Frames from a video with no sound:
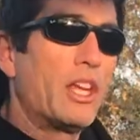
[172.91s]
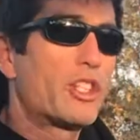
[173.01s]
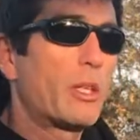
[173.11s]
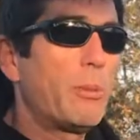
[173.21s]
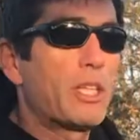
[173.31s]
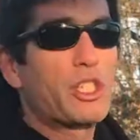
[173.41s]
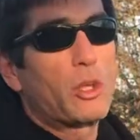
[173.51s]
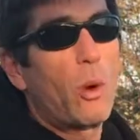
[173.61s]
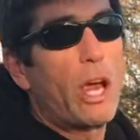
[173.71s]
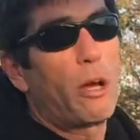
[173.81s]
Should be a
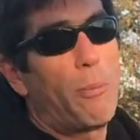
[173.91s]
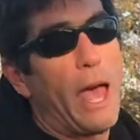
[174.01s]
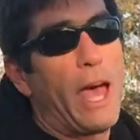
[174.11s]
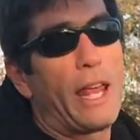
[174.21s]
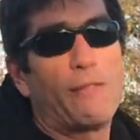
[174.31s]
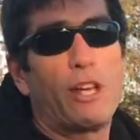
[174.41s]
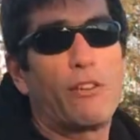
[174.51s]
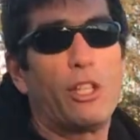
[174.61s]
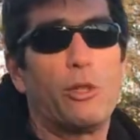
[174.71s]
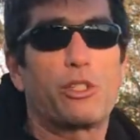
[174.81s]
square pad. I've
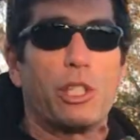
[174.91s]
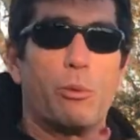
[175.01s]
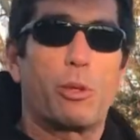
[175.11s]
never used it